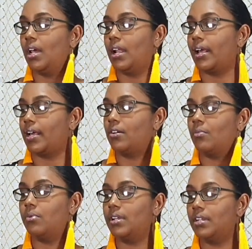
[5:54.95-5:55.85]
Like, I
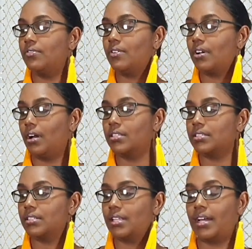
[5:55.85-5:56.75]
completely
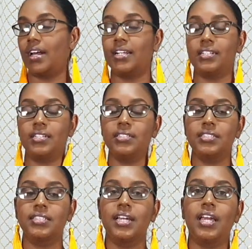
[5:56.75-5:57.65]
forgot that I had this.